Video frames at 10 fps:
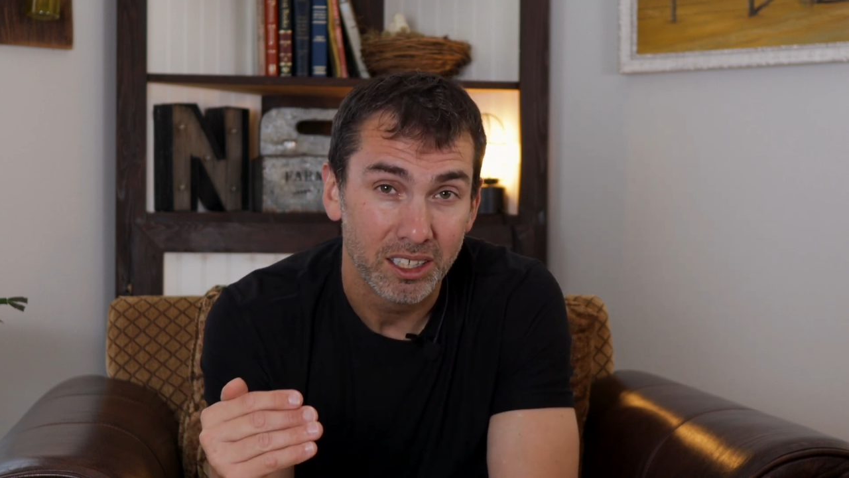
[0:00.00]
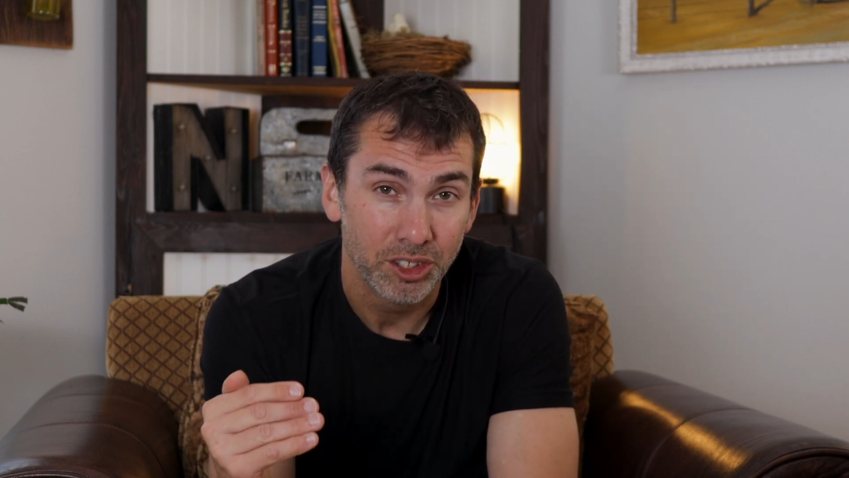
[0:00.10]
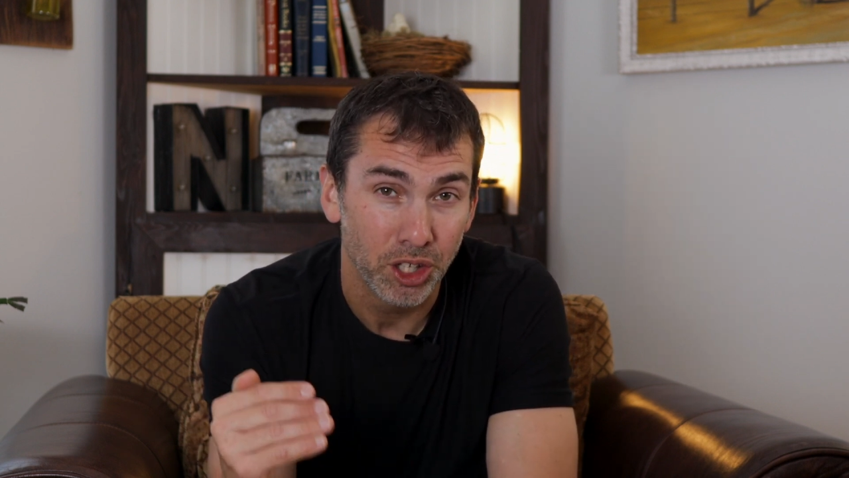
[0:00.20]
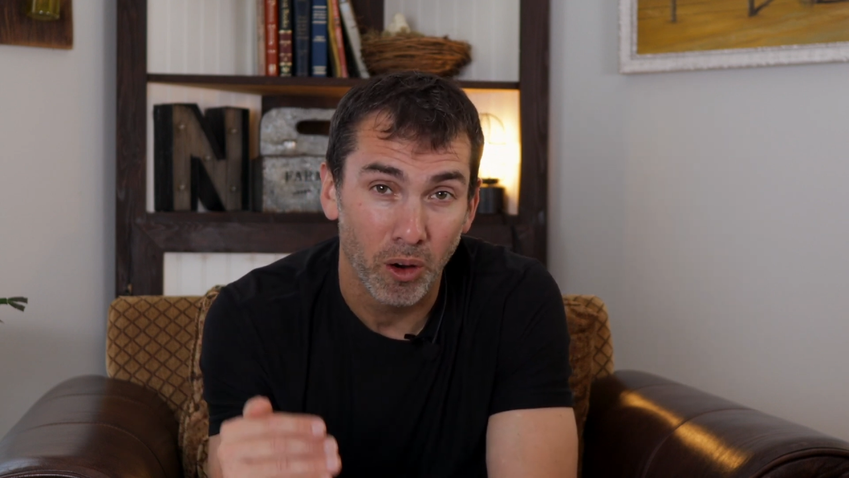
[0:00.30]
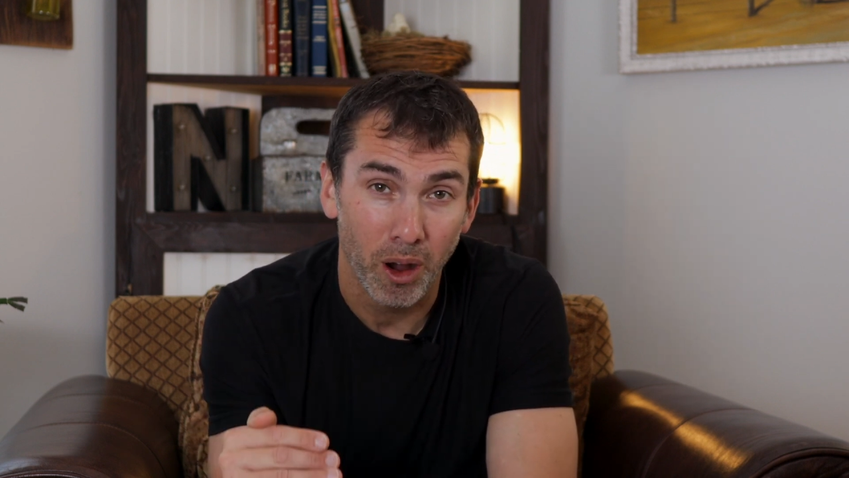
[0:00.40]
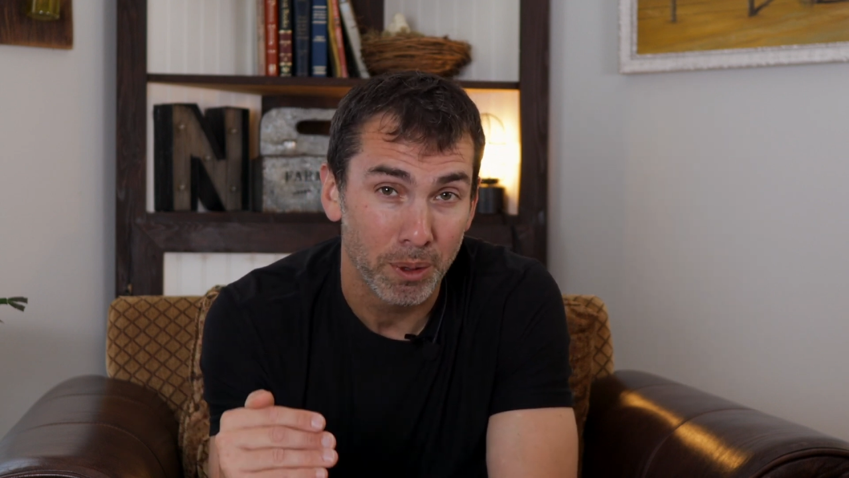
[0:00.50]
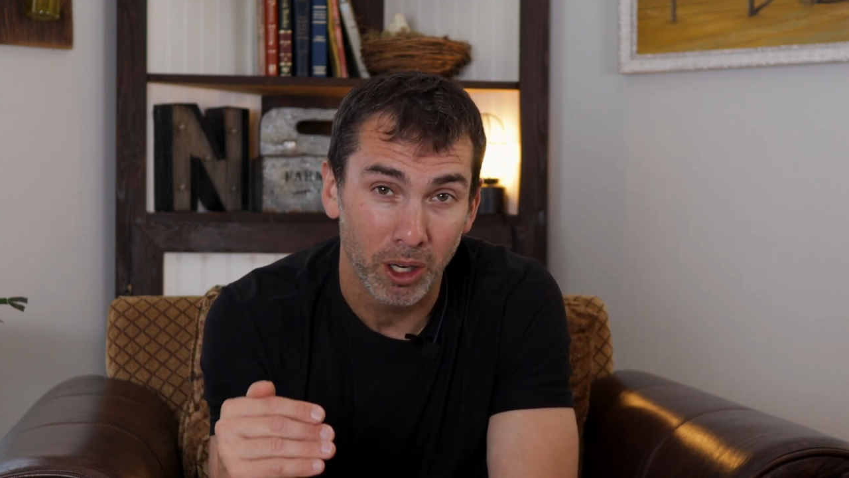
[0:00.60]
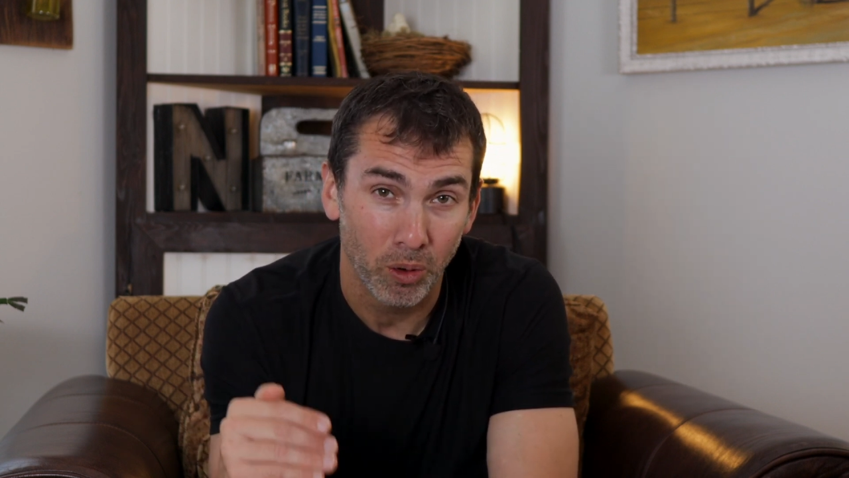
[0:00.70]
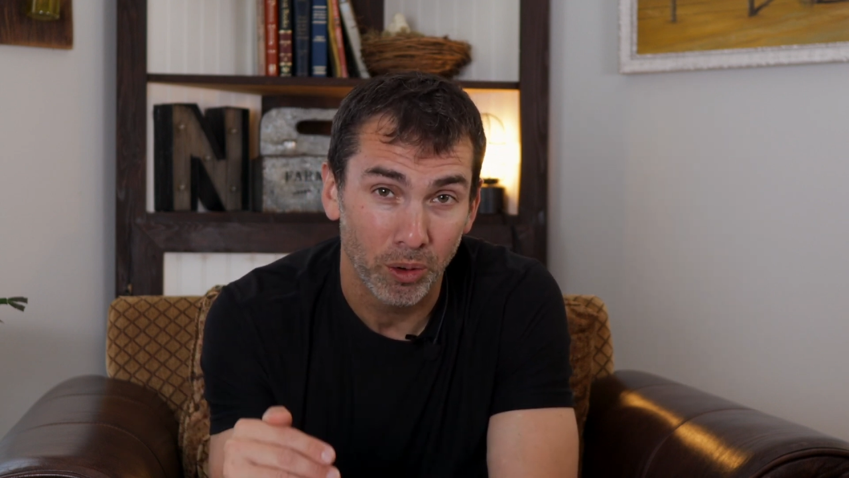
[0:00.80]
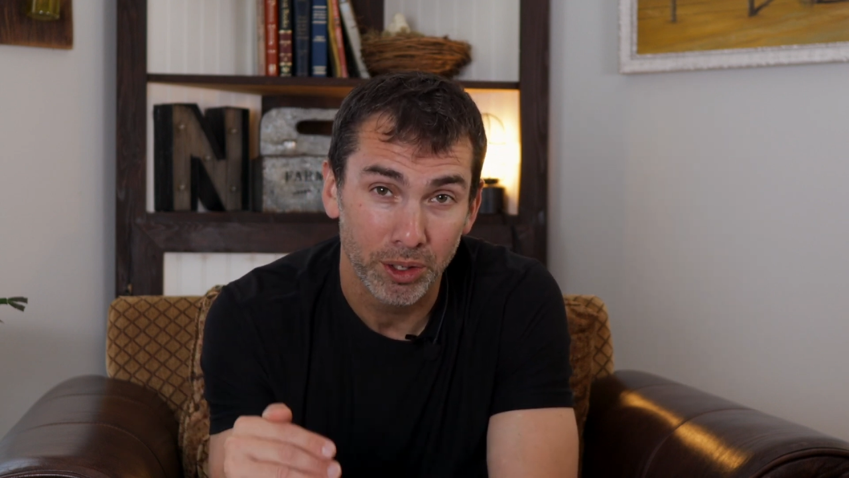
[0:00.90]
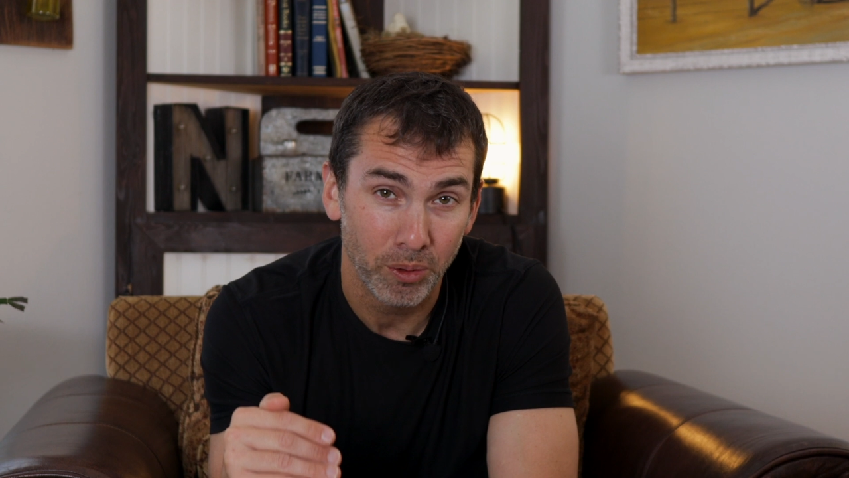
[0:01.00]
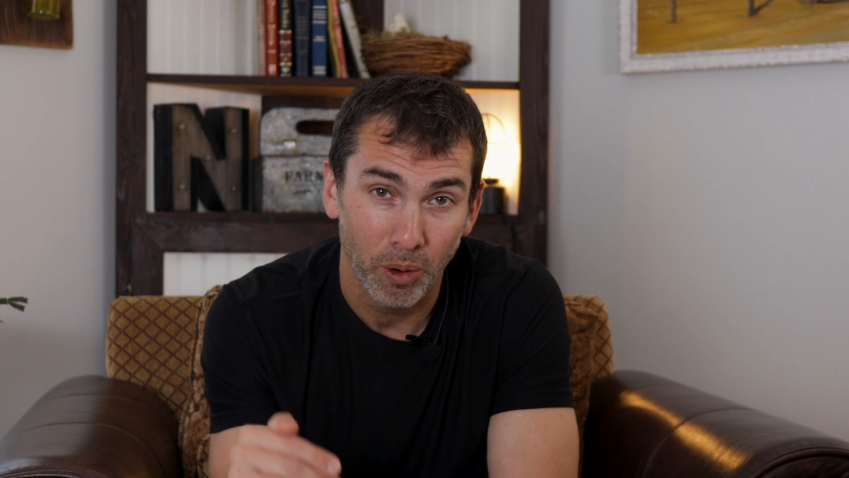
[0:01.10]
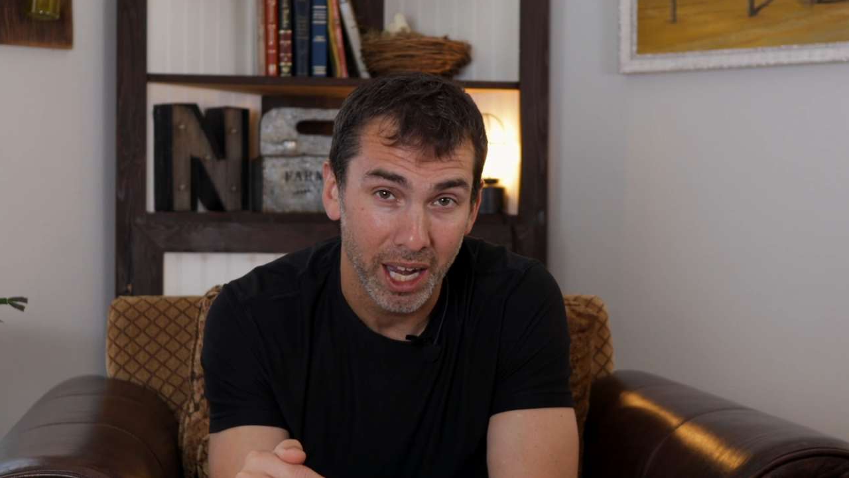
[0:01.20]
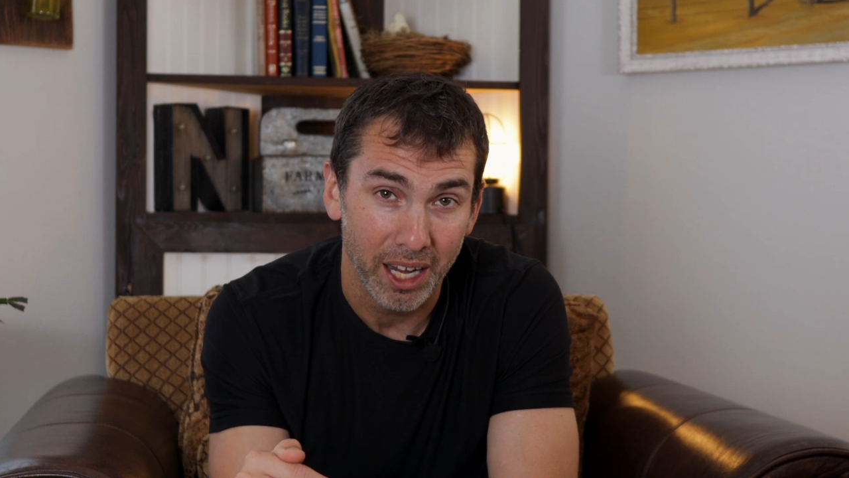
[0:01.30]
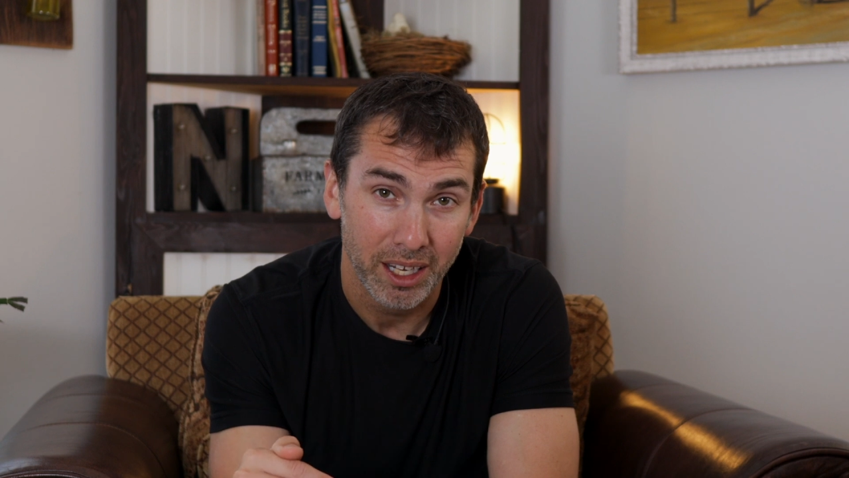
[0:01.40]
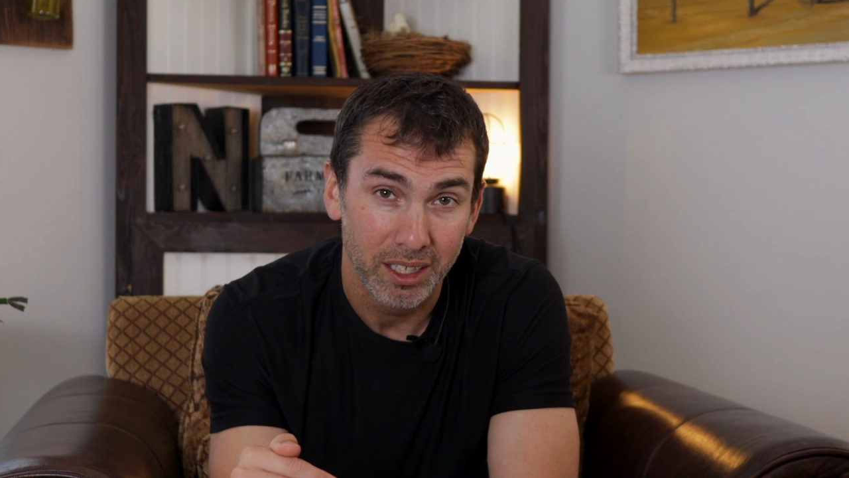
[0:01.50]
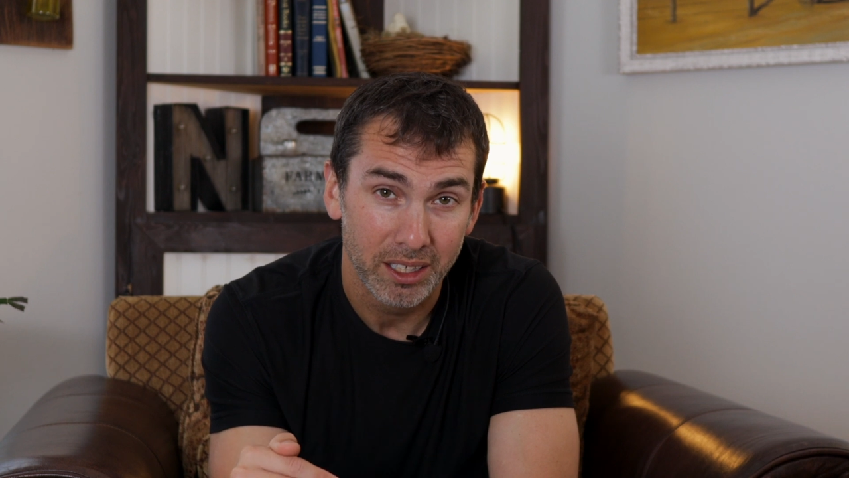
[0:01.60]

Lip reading: show up in a whole new way.